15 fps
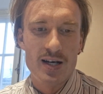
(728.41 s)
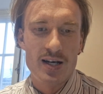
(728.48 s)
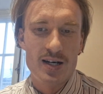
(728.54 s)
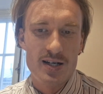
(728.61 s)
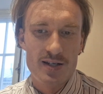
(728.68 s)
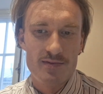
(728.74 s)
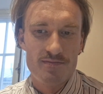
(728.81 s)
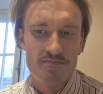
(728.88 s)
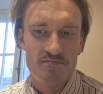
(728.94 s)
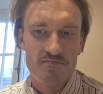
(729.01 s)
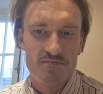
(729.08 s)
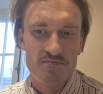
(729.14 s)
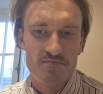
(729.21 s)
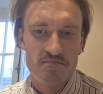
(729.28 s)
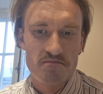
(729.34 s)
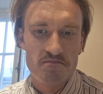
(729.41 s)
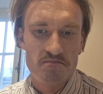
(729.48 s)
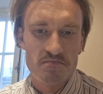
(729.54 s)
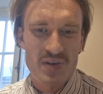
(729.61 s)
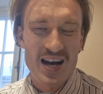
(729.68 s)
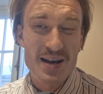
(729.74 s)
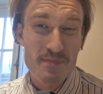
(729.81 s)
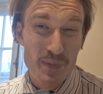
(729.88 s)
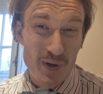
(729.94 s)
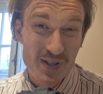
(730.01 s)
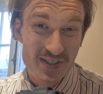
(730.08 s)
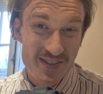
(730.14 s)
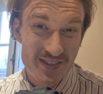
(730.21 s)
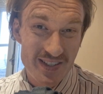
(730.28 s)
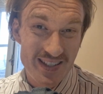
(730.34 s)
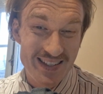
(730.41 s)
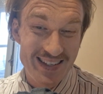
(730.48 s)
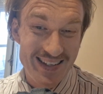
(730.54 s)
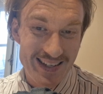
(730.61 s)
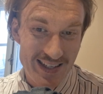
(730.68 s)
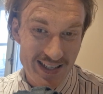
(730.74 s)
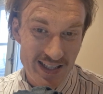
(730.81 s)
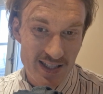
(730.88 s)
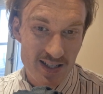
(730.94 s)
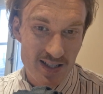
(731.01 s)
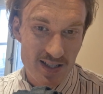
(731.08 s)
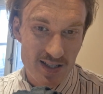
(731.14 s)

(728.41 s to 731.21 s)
I personally like